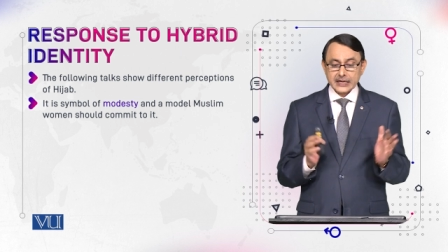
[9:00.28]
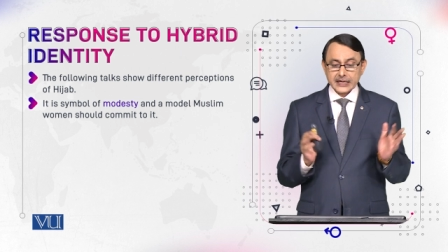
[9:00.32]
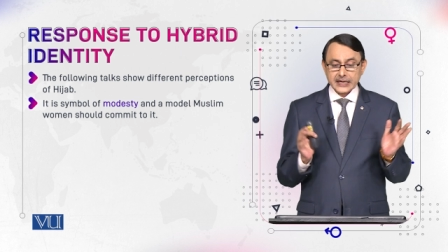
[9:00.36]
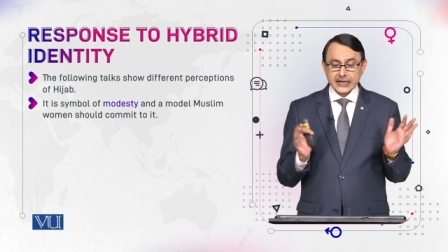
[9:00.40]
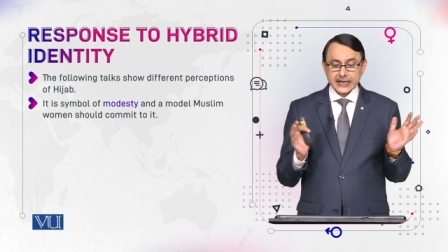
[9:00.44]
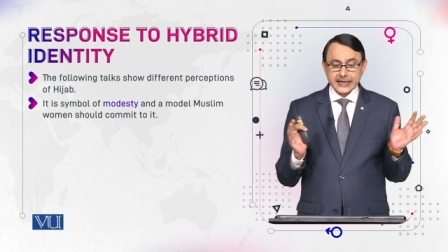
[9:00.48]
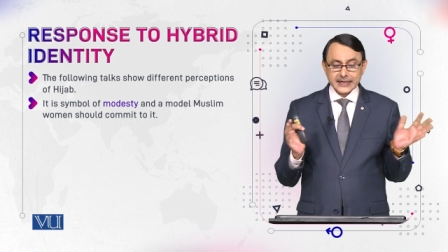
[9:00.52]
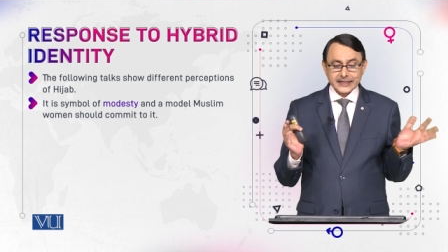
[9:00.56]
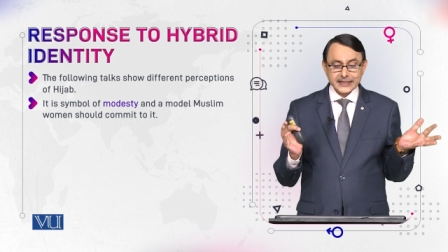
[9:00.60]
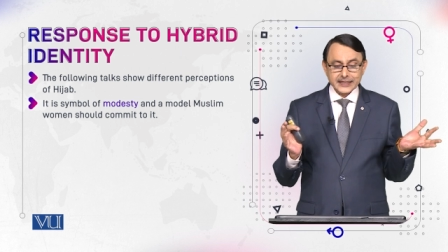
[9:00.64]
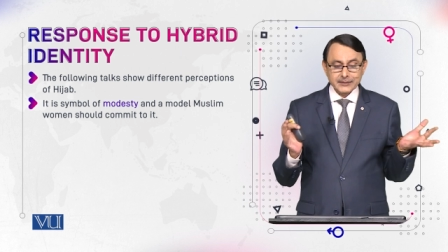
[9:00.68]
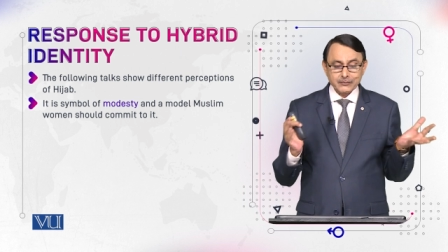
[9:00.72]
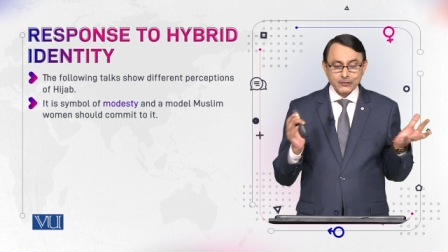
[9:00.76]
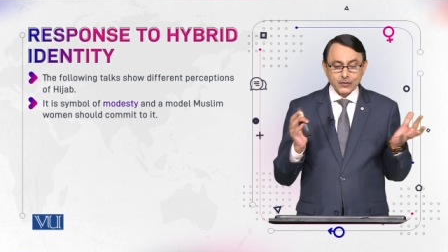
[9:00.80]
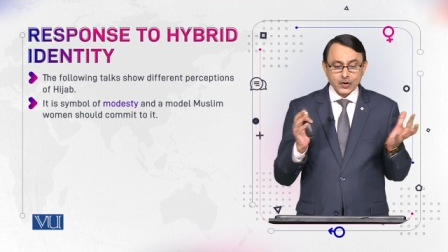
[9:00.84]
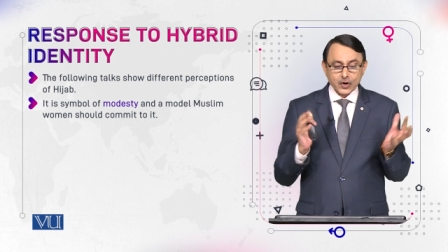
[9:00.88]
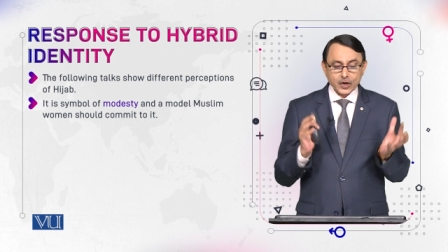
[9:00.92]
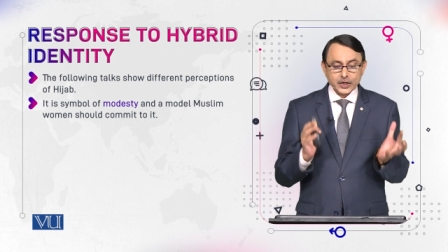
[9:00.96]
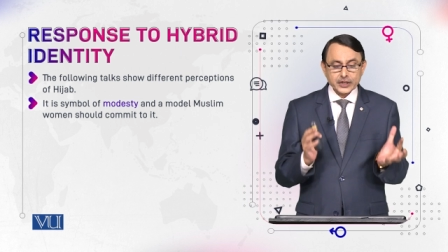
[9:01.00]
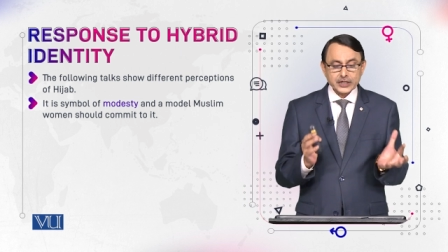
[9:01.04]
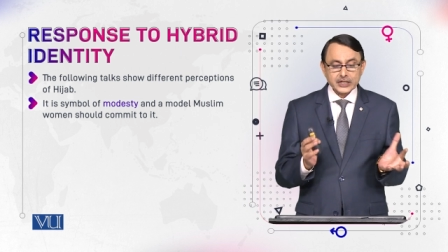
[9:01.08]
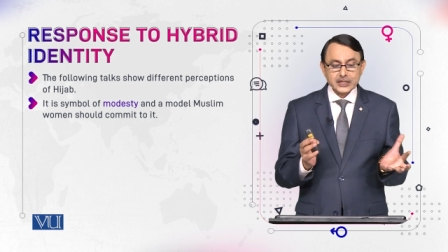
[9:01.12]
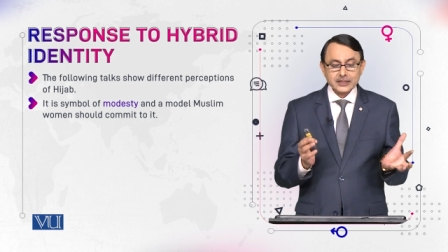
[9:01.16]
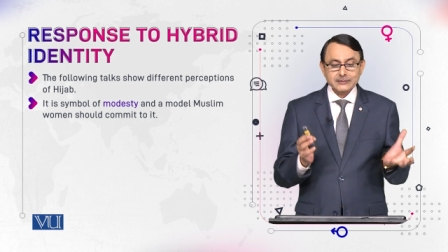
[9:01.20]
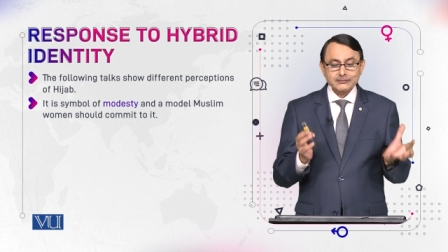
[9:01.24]
And a
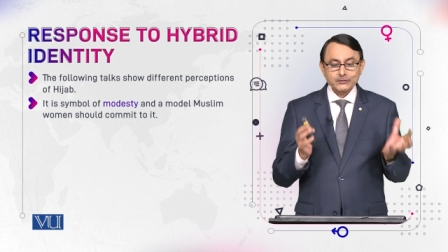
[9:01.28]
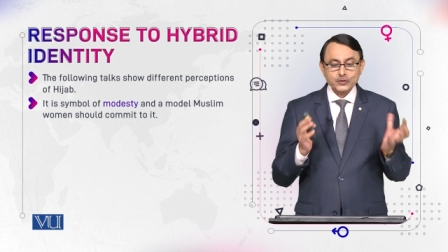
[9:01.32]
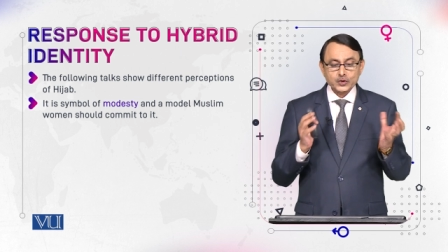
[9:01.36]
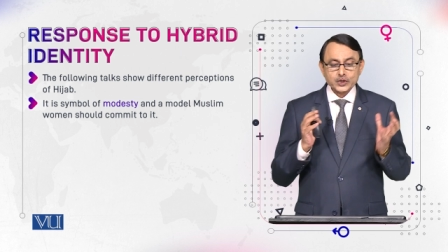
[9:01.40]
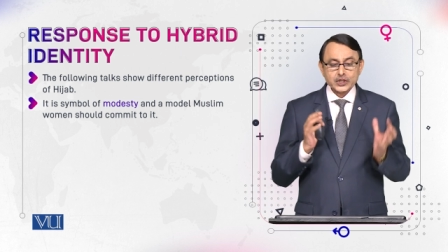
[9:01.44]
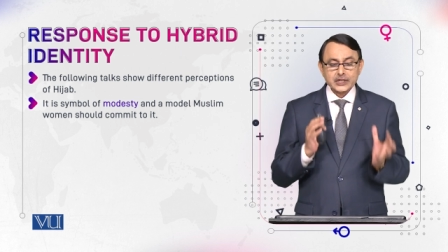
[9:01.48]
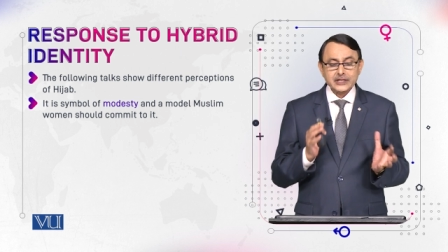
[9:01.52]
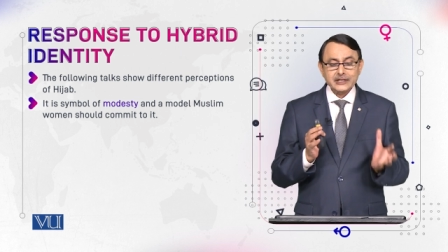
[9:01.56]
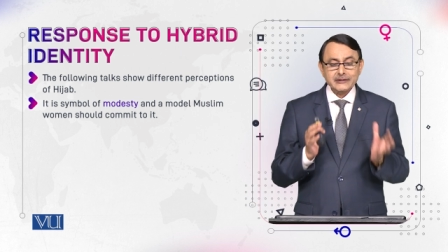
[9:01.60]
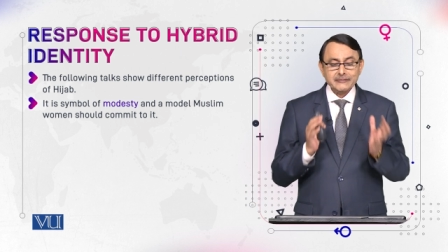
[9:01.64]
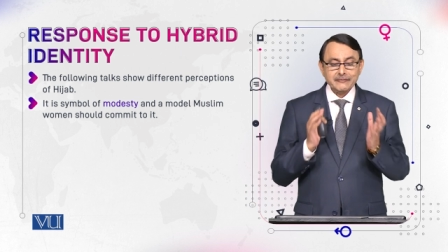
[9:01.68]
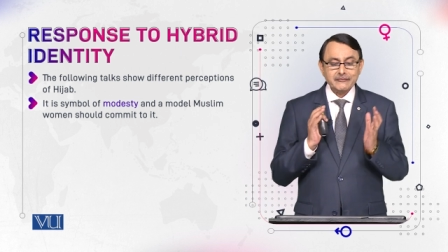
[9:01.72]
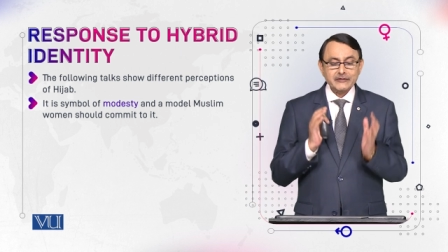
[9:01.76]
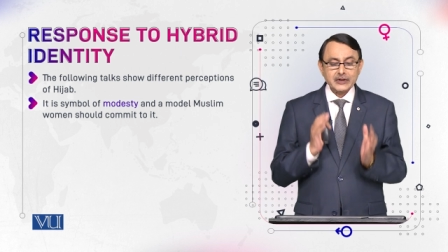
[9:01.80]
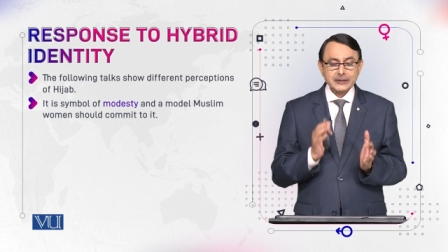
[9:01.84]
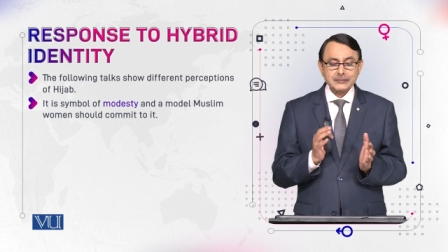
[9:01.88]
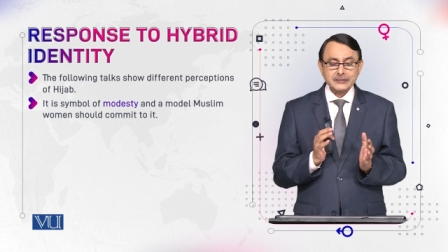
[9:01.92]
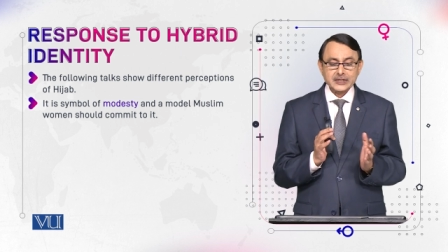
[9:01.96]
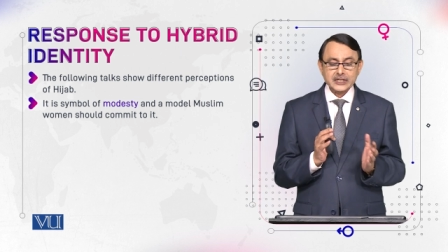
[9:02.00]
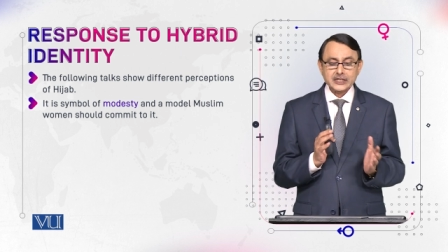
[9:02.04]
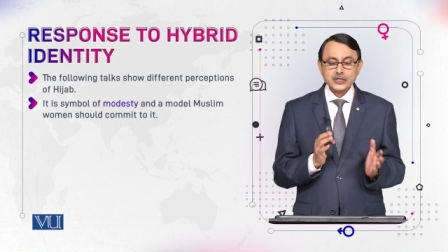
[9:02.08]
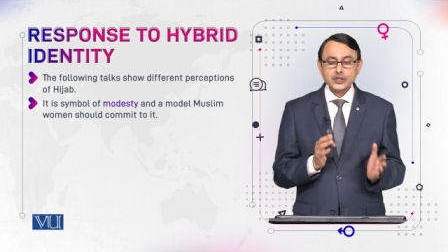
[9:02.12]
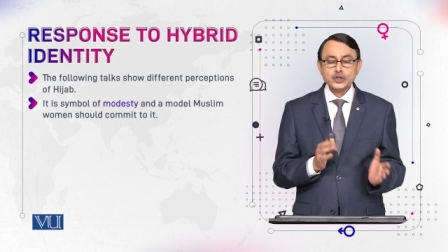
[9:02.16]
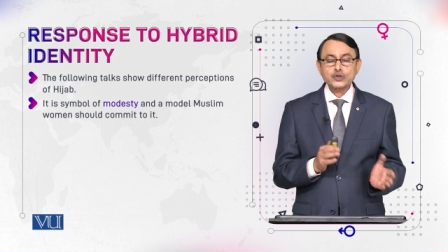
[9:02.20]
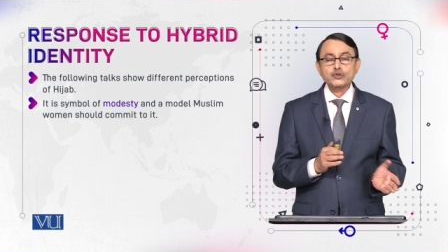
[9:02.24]
model Muslim
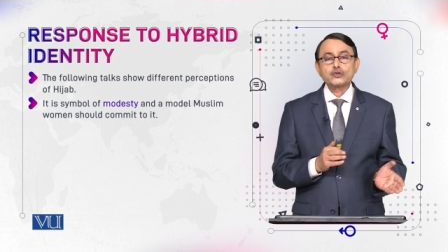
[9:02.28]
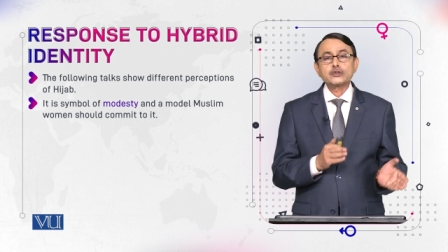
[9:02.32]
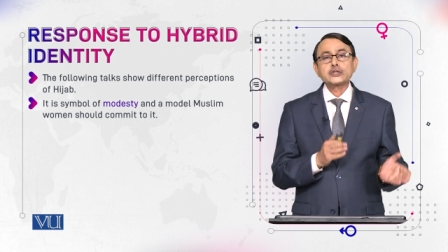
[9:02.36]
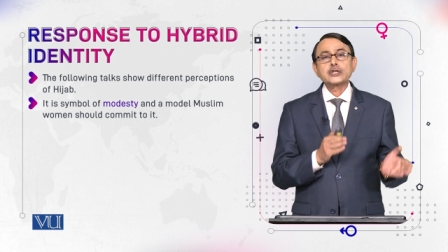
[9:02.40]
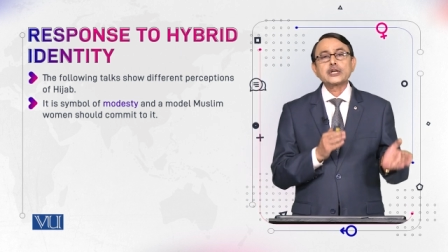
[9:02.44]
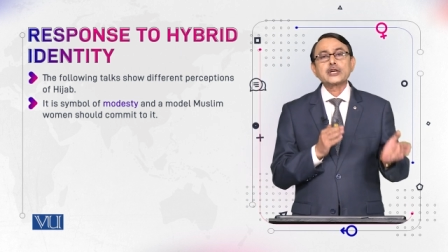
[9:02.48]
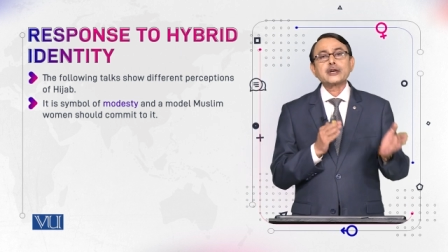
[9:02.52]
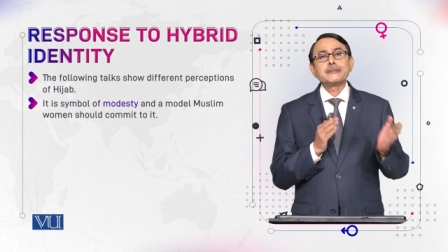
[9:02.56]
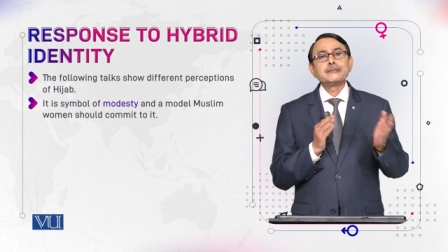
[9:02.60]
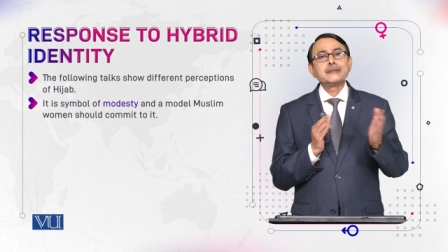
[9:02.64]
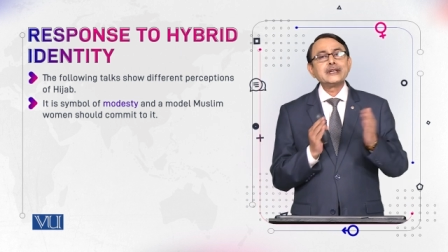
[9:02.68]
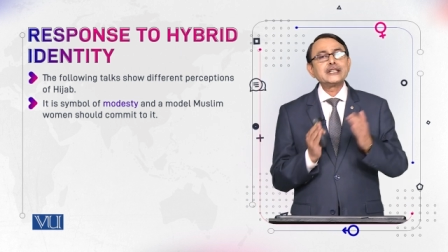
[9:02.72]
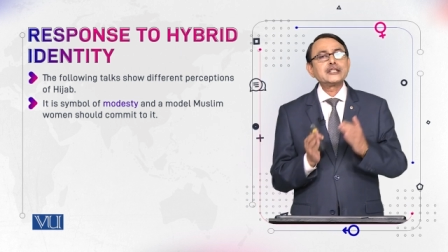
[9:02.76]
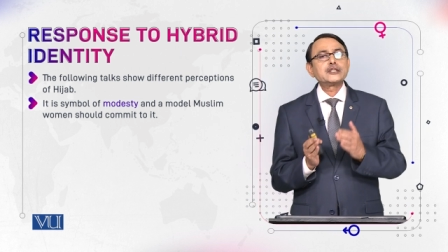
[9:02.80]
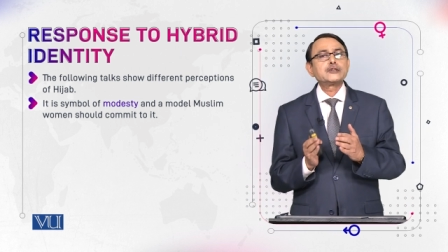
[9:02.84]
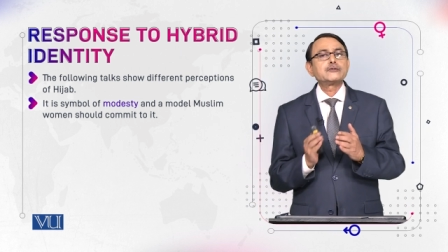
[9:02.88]
women should commit